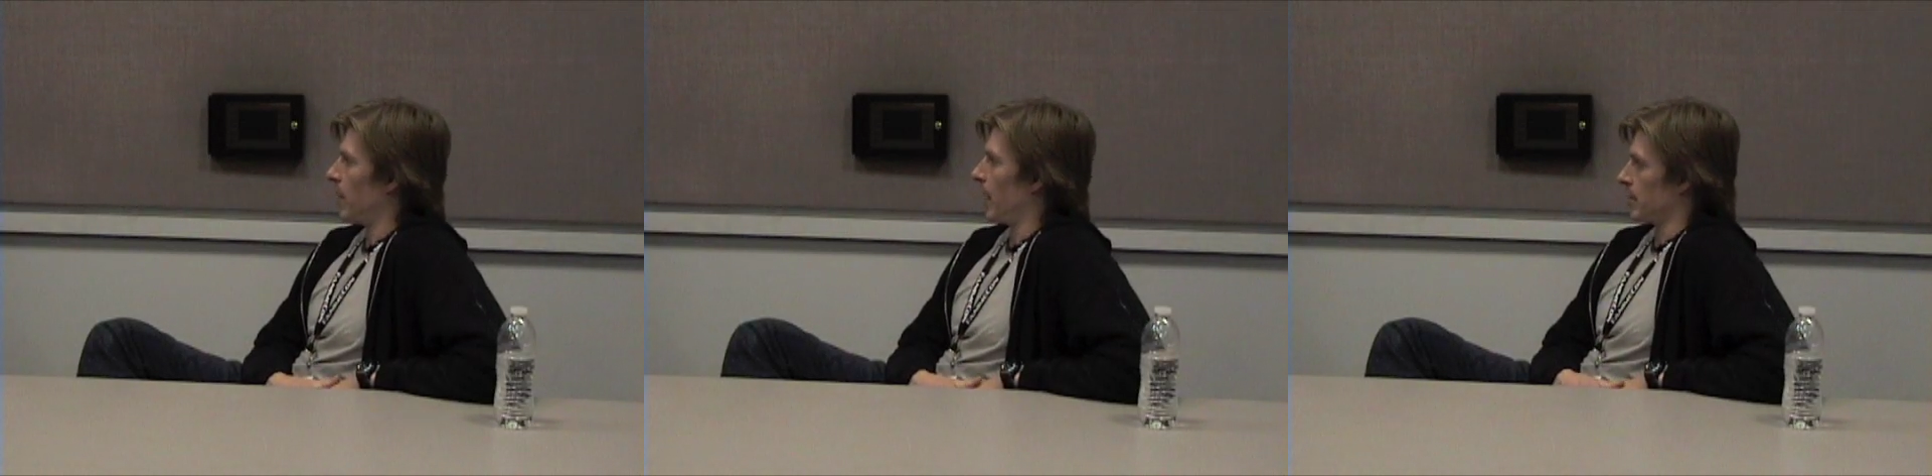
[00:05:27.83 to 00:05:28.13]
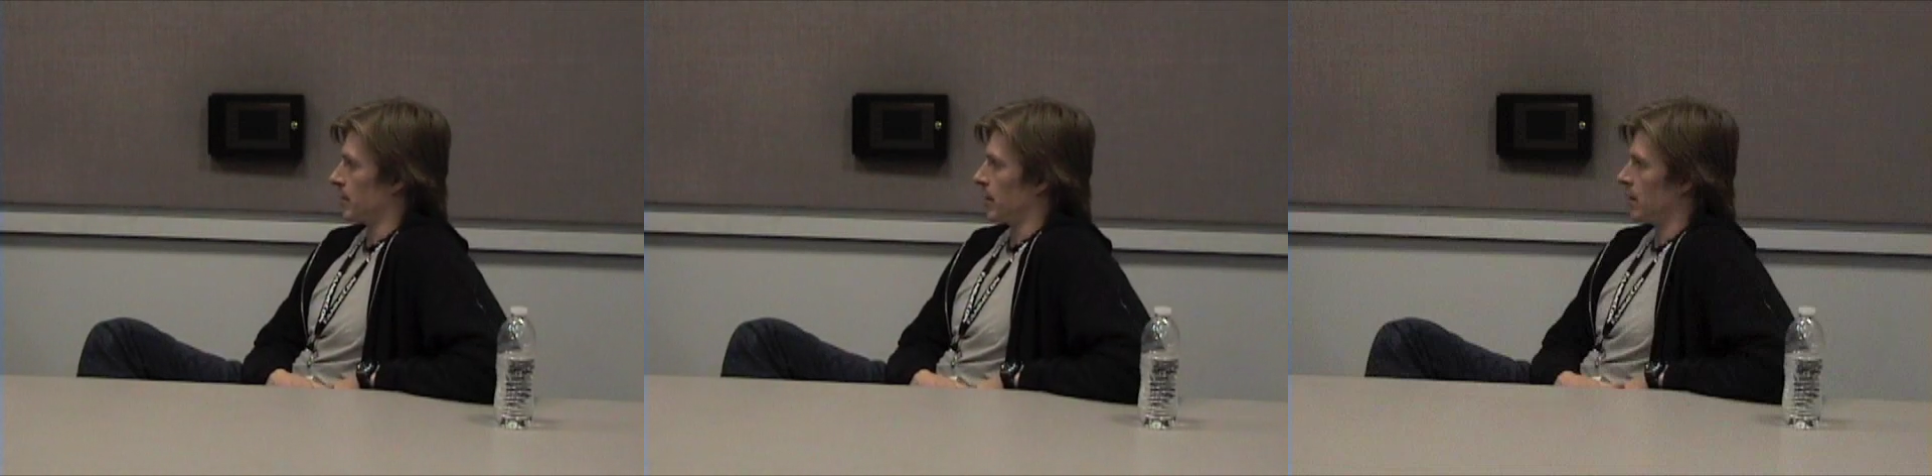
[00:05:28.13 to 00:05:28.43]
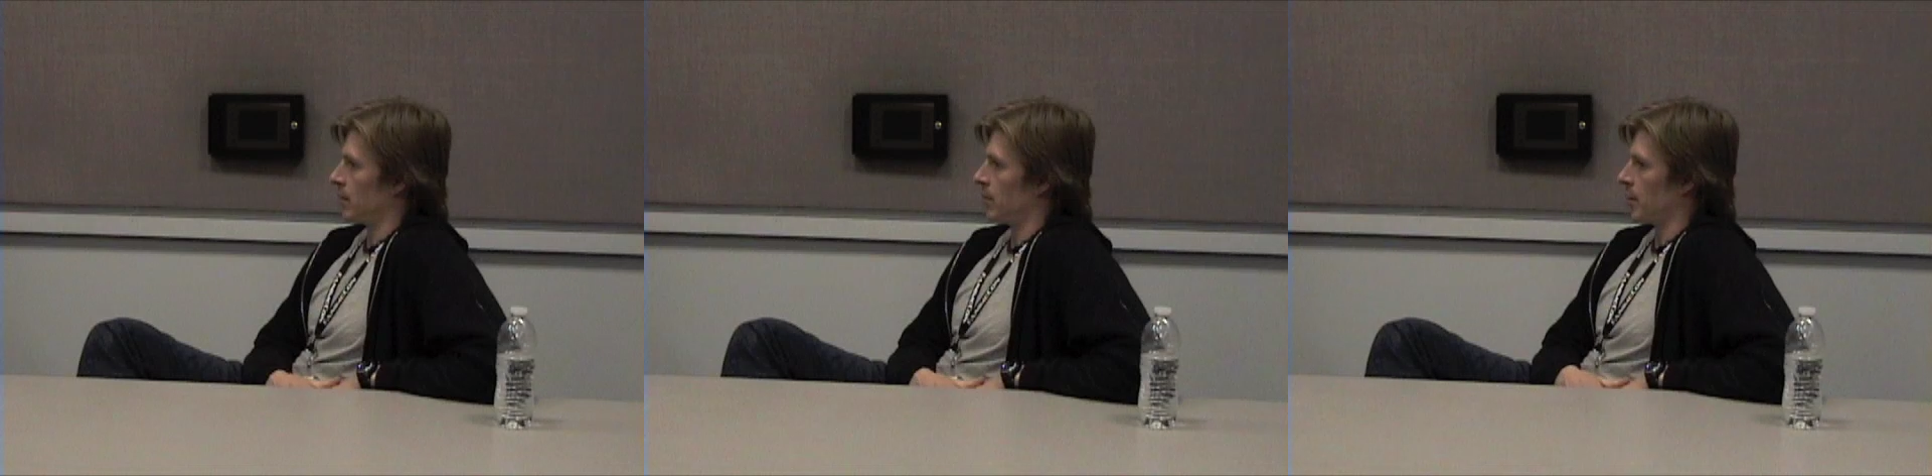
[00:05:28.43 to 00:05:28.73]
actually.
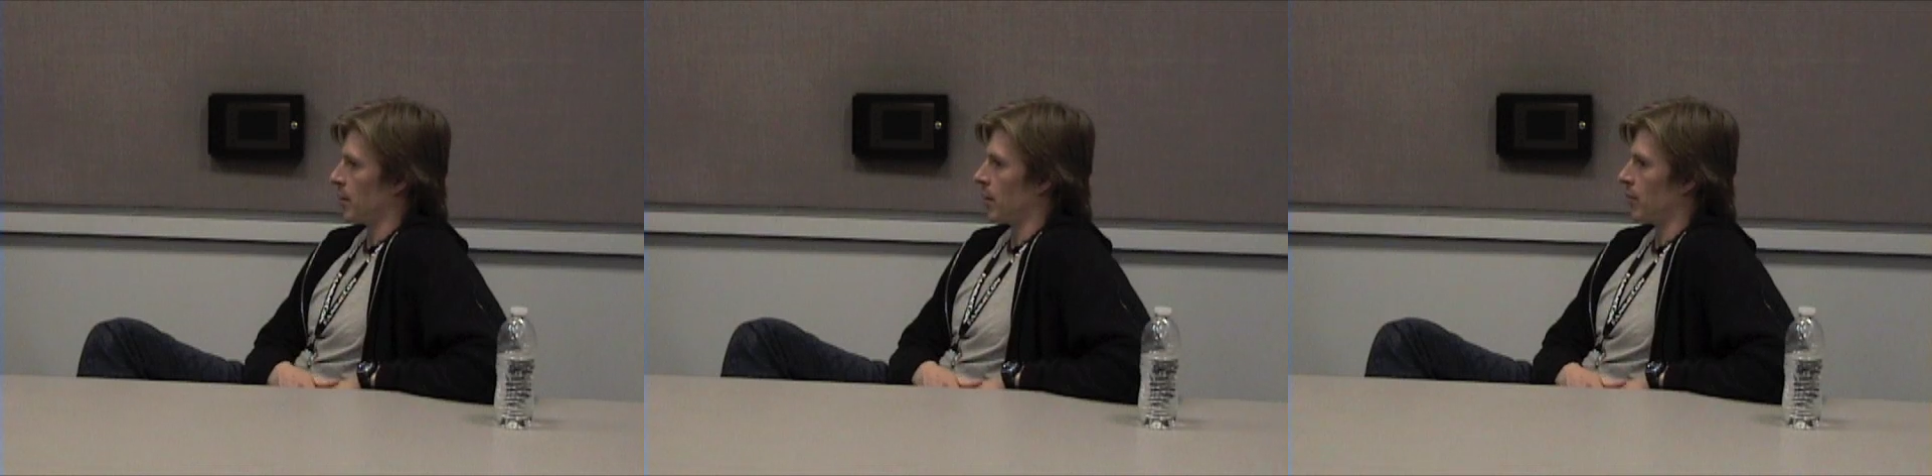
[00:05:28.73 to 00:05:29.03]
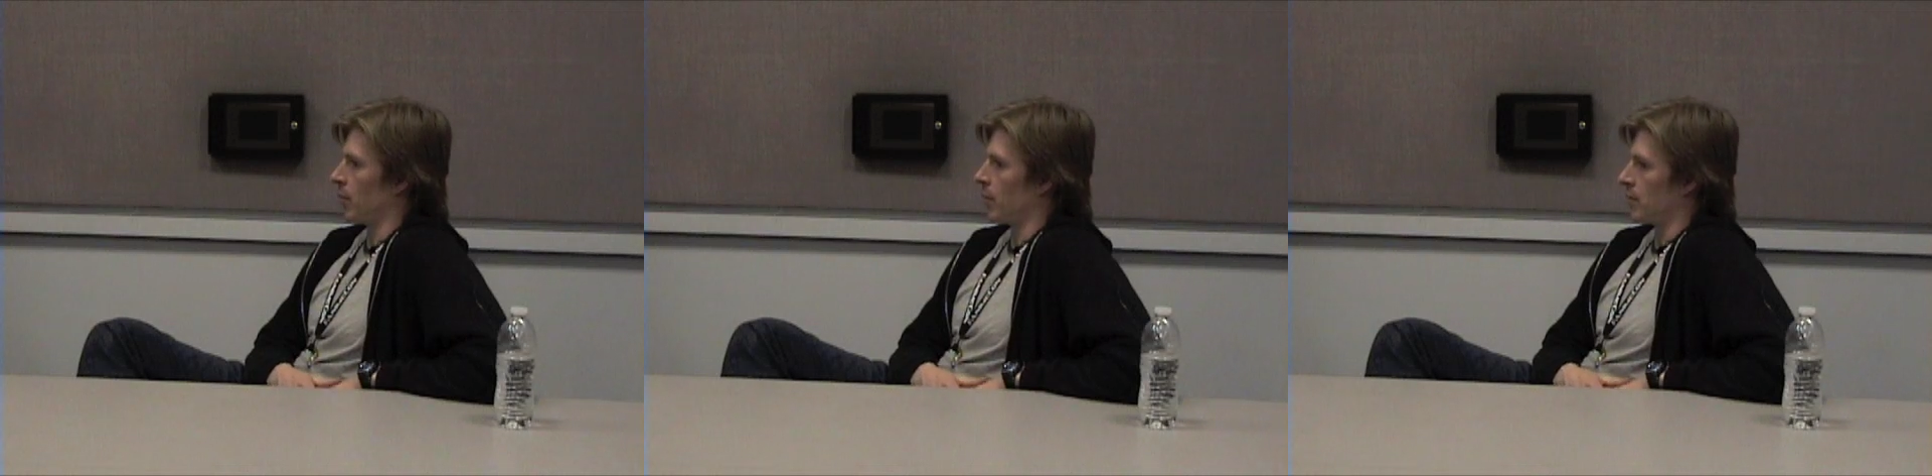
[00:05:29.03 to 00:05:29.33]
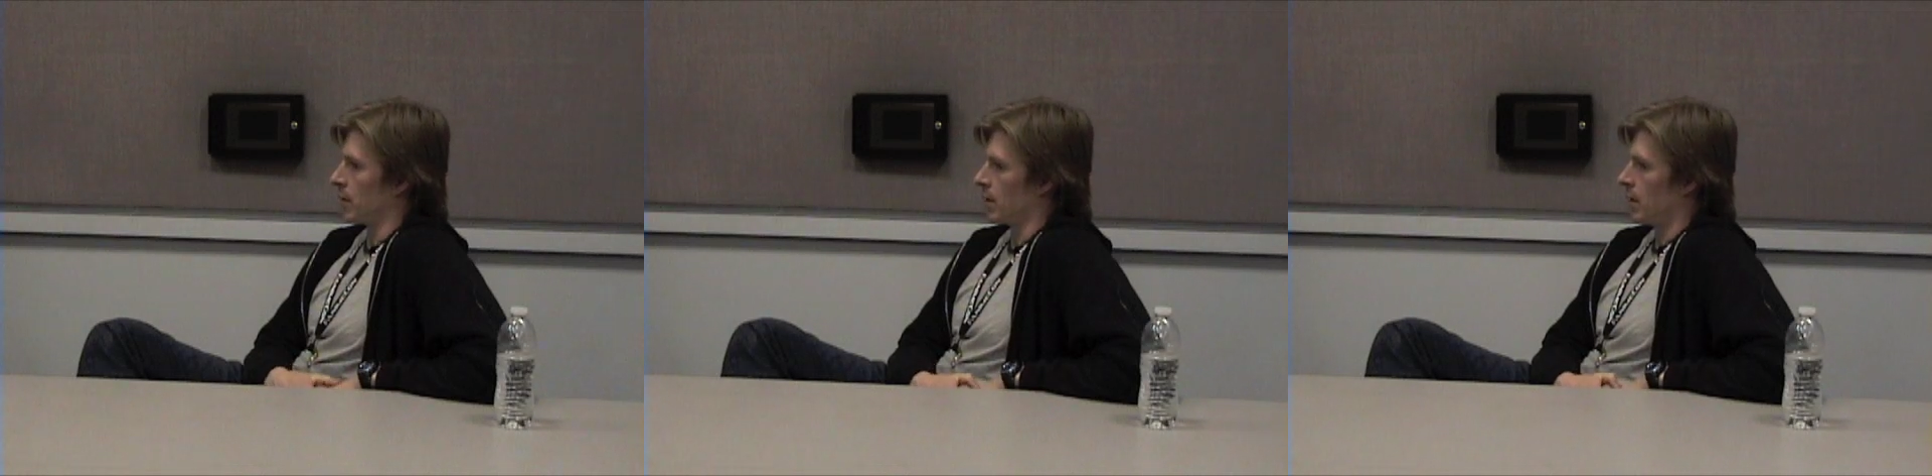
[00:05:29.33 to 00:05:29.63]
Devil May Cry 3
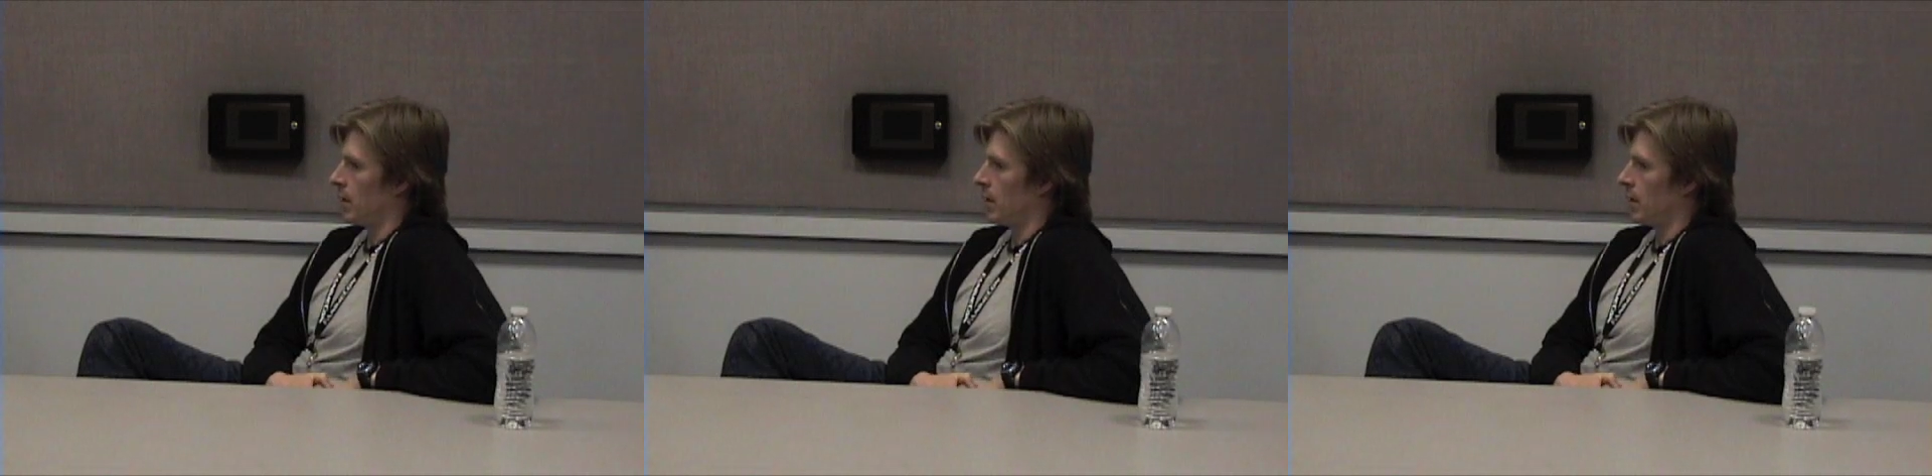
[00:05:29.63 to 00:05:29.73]
was